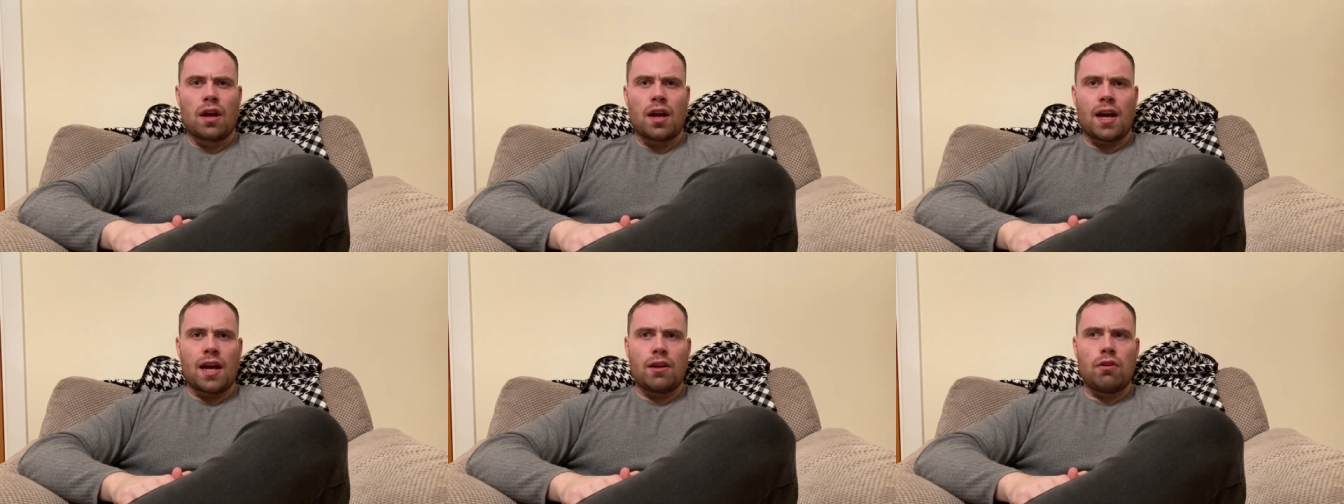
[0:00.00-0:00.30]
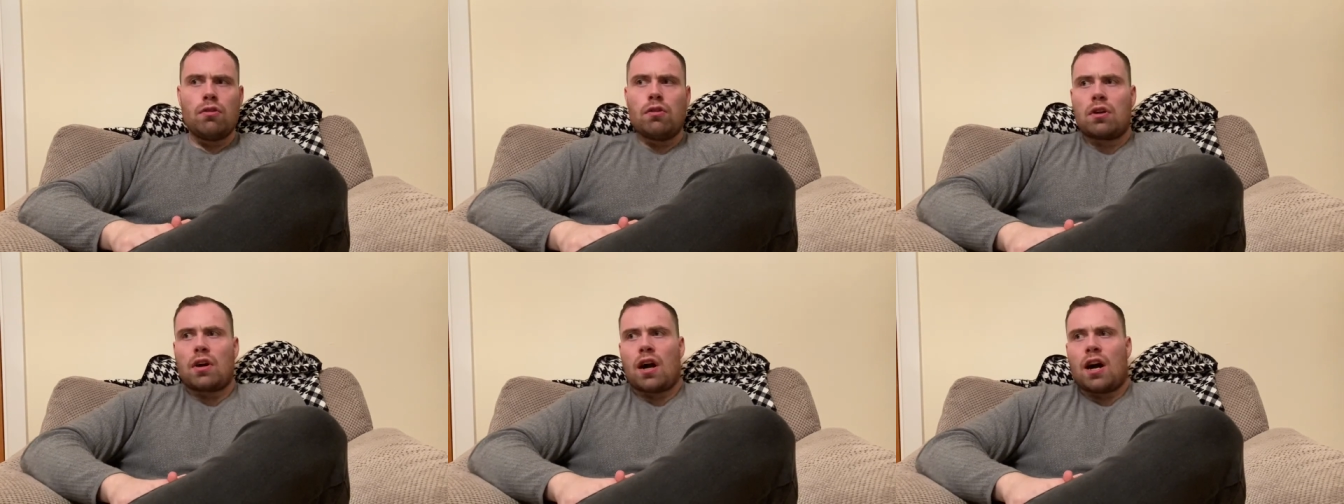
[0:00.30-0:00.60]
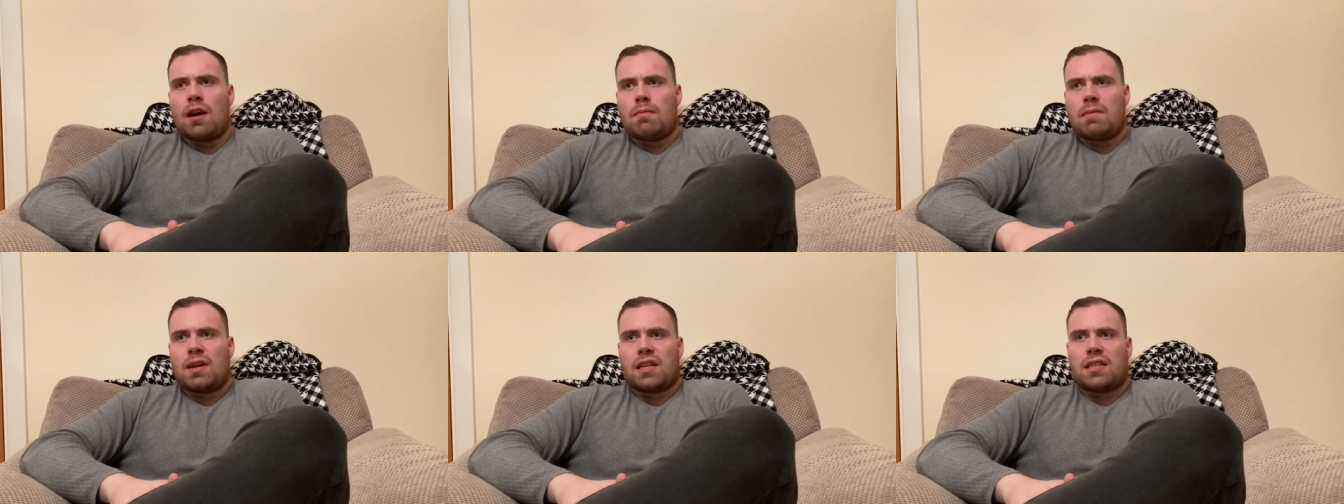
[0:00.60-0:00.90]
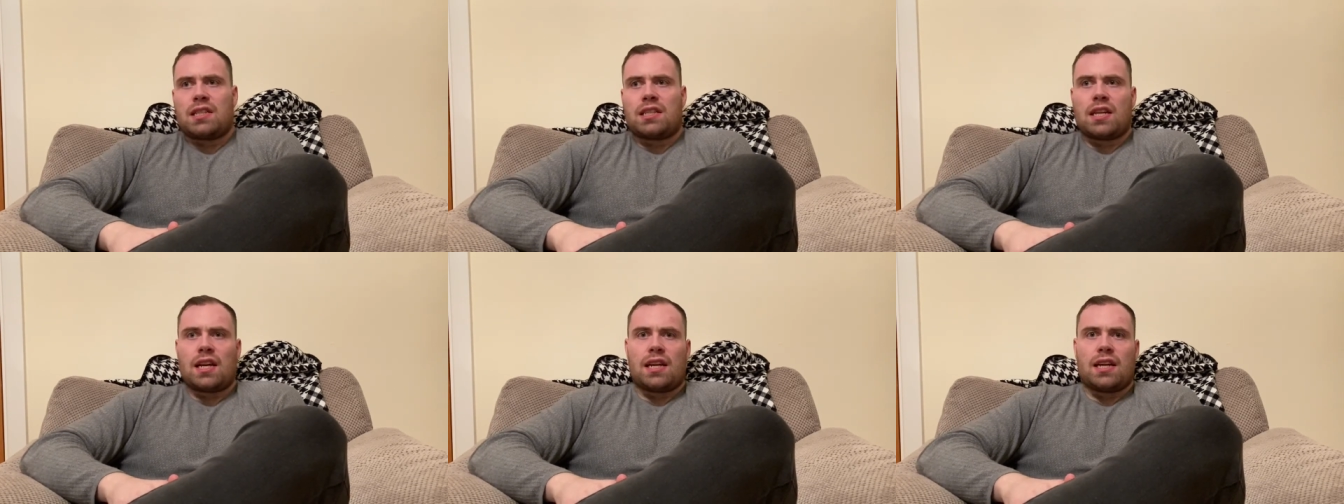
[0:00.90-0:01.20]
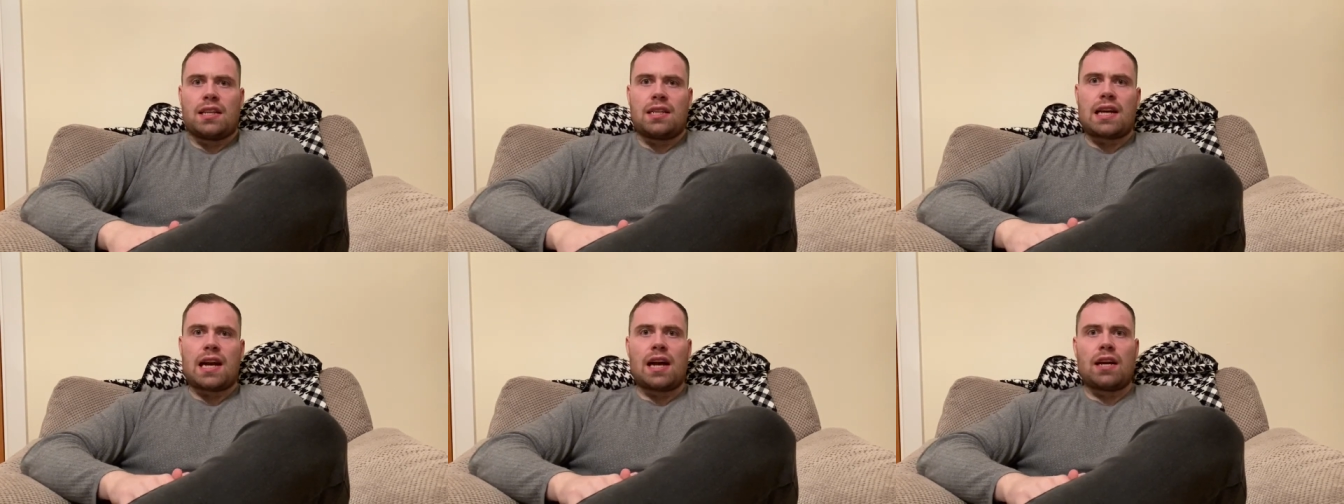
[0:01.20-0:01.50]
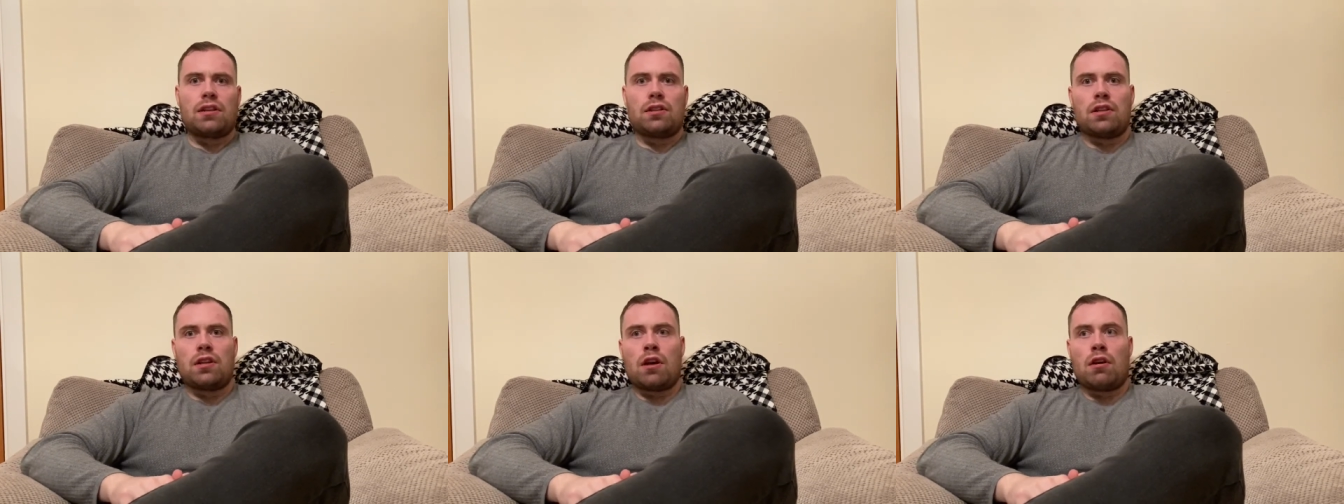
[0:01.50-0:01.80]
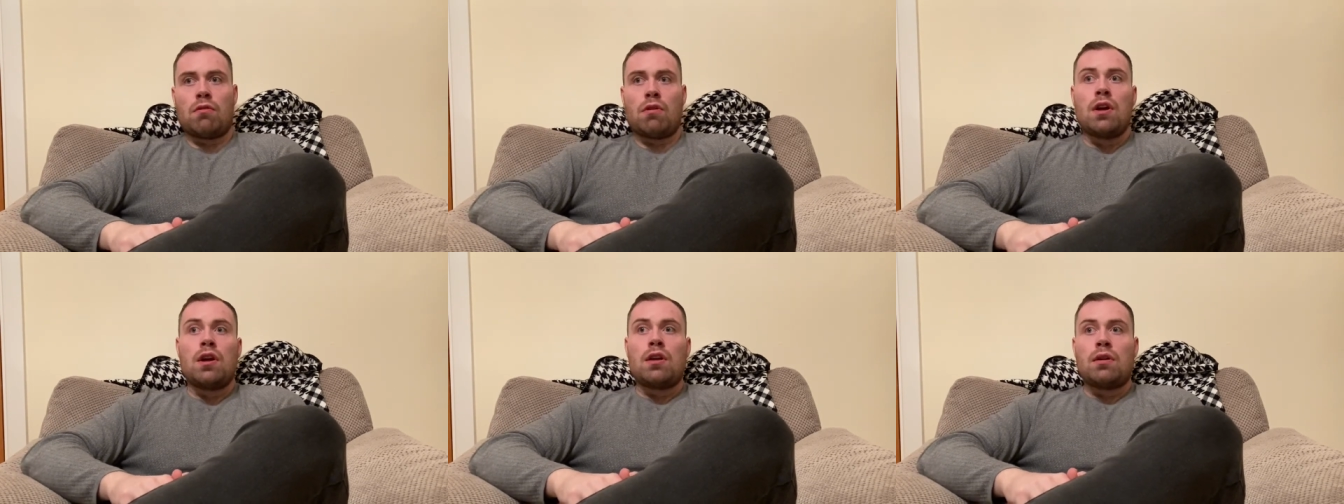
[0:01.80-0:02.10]
And look, I'm not saying that, you
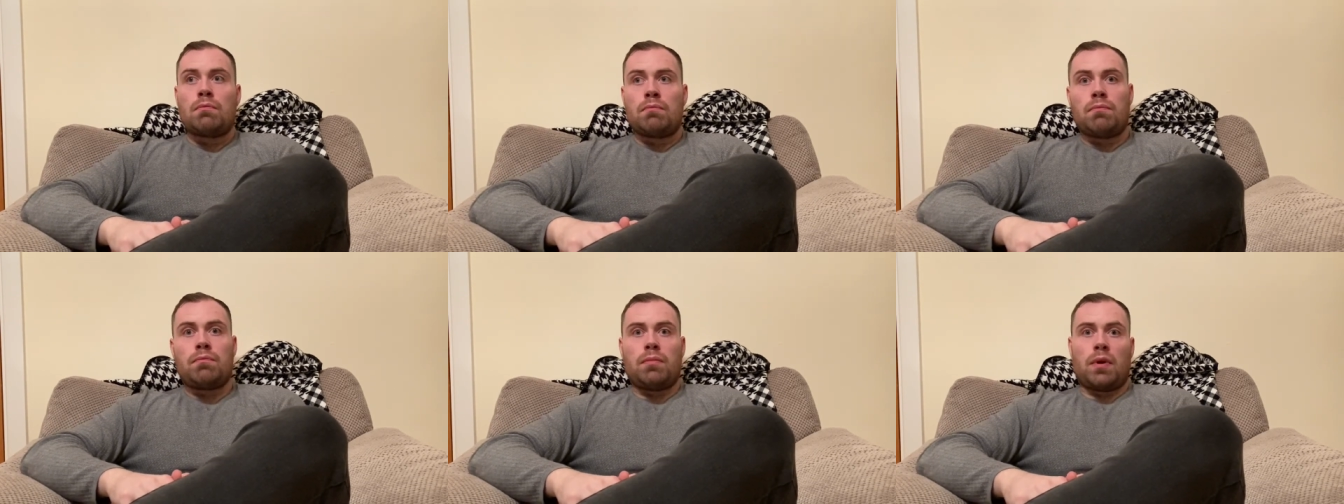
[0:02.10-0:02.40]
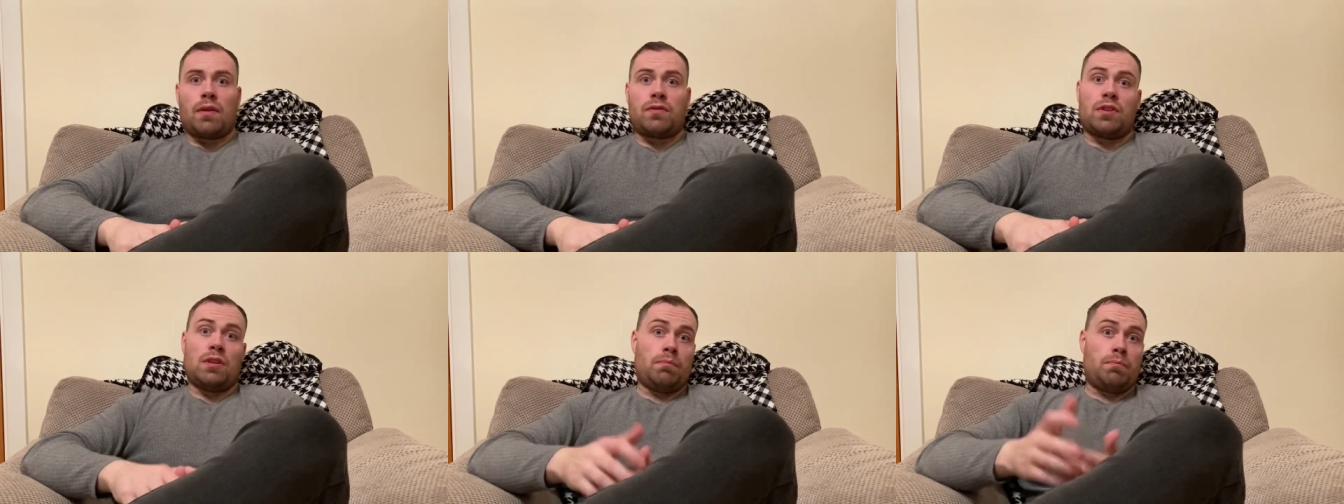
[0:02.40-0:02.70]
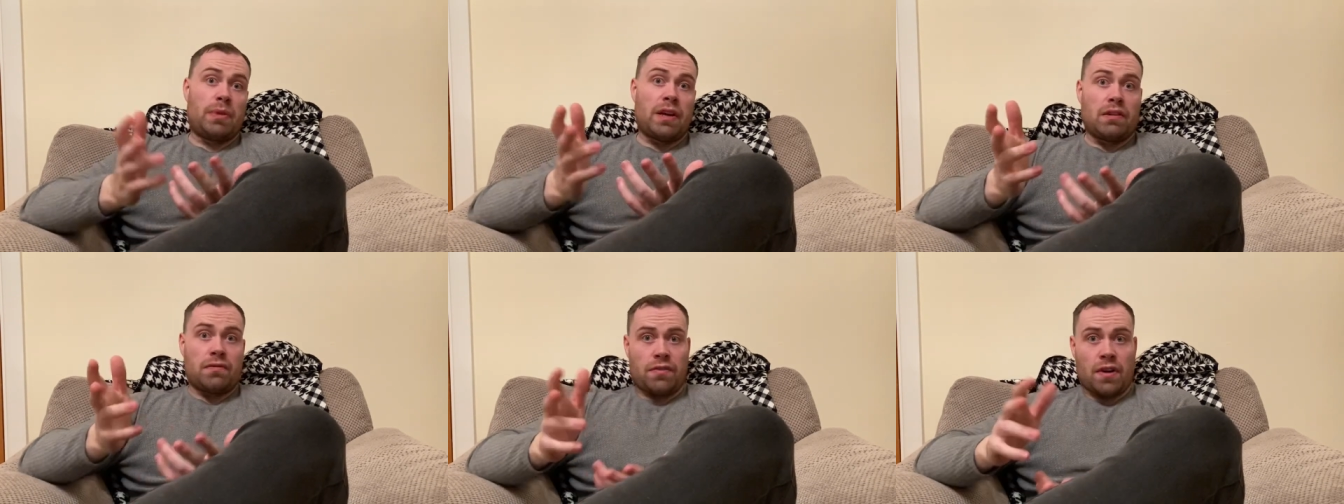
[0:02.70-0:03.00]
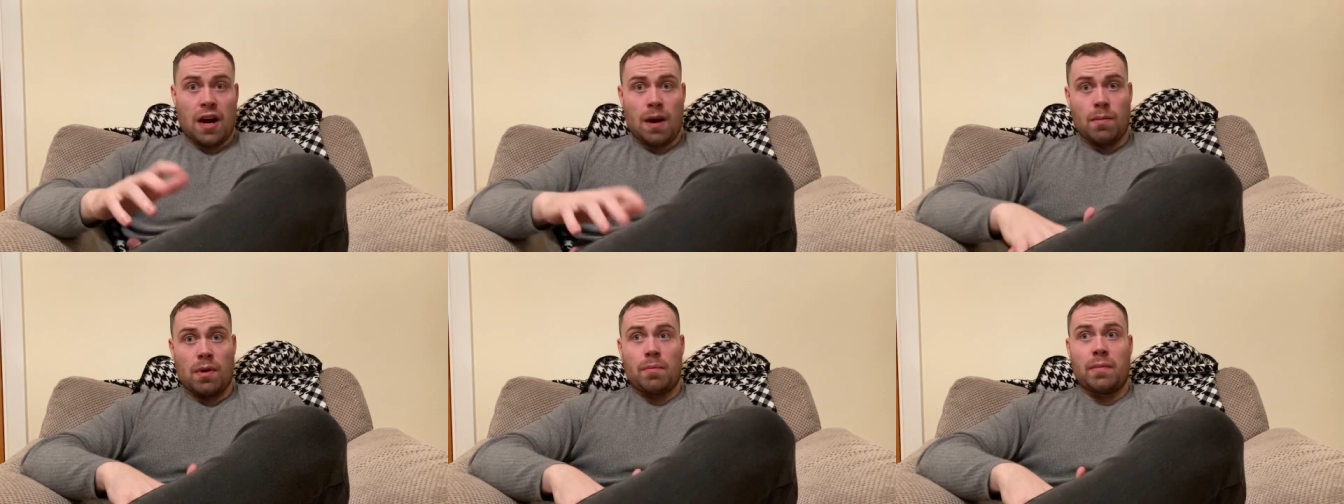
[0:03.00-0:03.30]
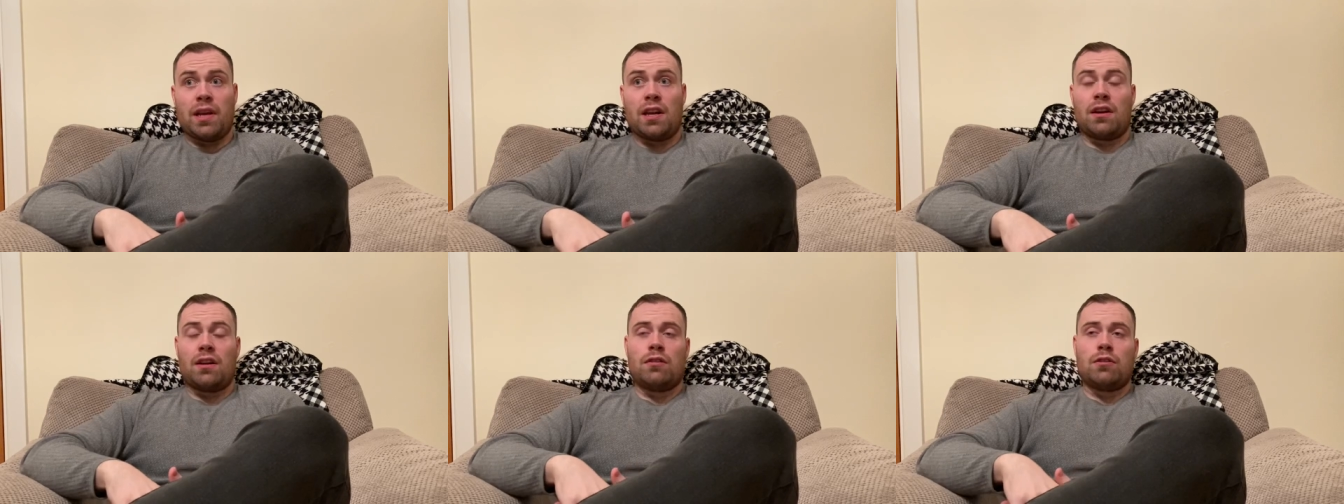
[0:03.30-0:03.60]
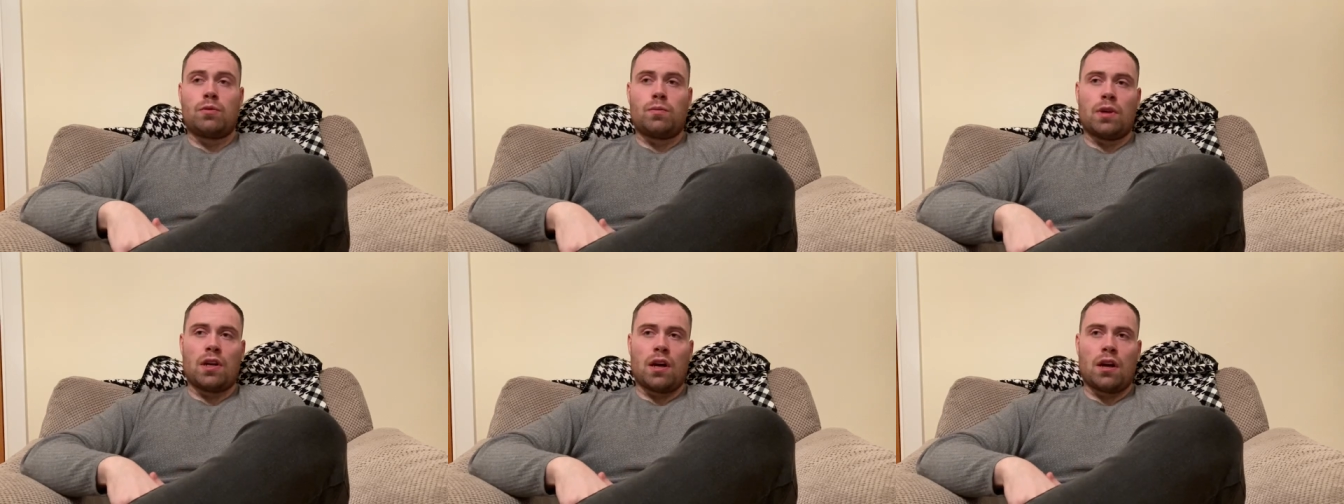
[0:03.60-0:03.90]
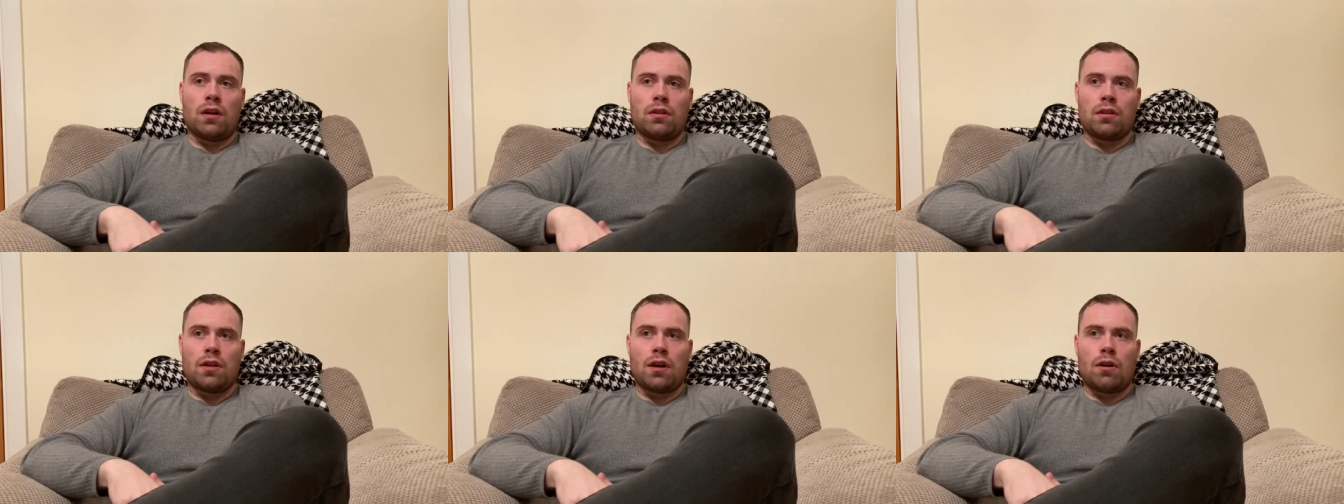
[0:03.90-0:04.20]
know, obviously Big Farmer Miller, as we
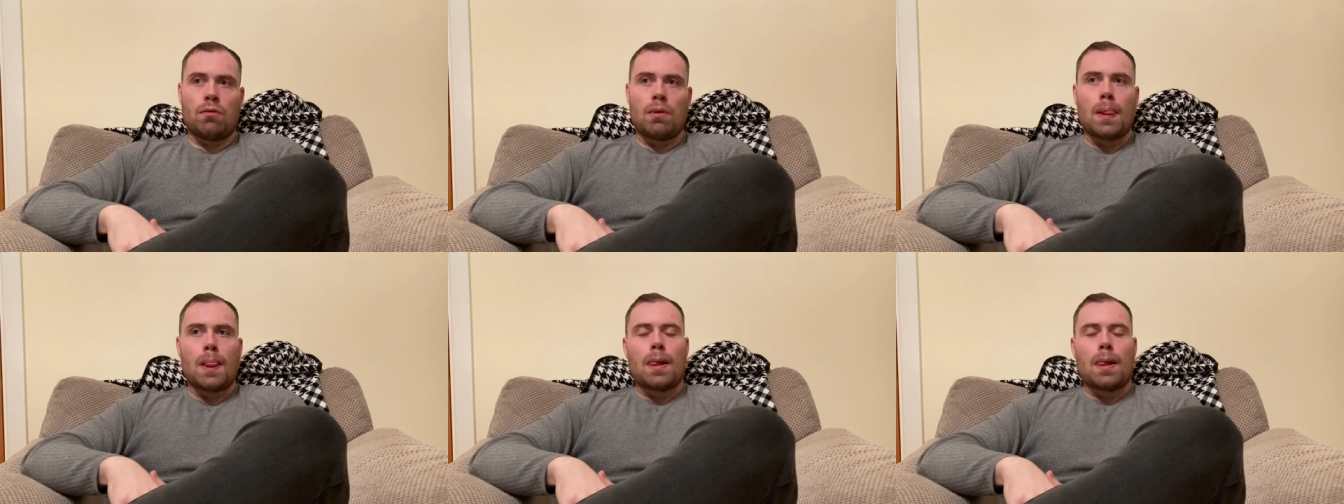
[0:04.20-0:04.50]
all know,